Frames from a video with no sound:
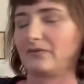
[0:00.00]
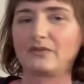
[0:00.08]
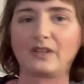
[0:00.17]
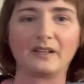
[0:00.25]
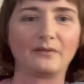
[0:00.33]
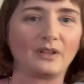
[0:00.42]

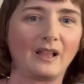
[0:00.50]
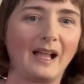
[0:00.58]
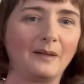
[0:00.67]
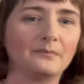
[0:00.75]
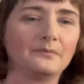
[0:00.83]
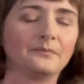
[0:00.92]
kind of a
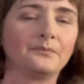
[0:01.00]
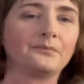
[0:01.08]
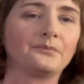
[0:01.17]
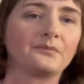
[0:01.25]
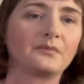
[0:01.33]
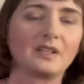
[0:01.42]
lot,
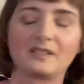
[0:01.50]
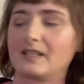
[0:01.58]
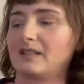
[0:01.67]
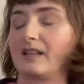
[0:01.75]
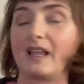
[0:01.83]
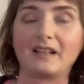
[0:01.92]
because
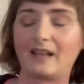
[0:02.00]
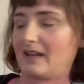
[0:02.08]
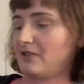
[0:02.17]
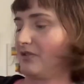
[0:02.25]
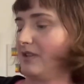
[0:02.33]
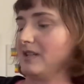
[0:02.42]
it
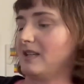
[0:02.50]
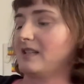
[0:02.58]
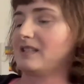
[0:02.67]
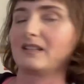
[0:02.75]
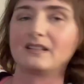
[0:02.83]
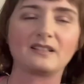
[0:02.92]
actually
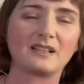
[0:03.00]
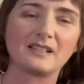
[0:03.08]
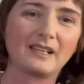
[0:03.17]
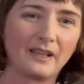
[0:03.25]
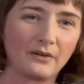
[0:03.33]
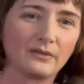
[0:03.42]

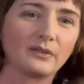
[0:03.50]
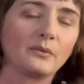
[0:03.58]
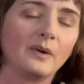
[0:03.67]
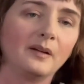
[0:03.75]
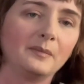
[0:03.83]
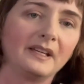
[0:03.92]
doesn't get
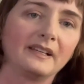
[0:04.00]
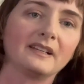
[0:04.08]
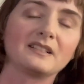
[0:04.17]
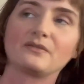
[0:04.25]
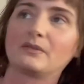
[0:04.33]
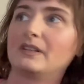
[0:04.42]
overwhelming.
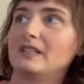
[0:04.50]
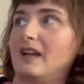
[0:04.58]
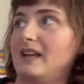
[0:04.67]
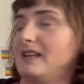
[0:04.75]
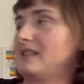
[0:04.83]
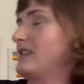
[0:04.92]
It's really
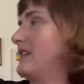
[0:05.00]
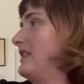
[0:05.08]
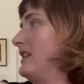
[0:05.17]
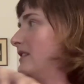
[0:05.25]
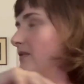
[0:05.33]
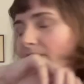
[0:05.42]
nice, and
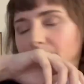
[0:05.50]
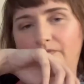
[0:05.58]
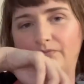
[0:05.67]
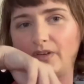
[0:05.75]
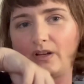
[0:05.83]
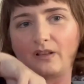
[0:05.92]
then
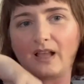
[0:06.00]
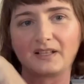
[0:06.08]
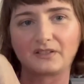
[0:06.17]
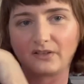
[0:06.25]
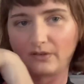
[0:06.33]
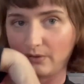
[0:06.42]
it'll
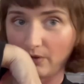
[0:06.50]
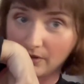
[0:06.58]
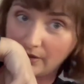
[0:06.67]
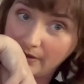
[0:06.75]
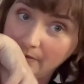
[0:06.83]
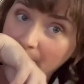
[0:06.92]
last a little
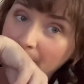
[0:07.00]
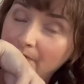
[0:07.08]
longer.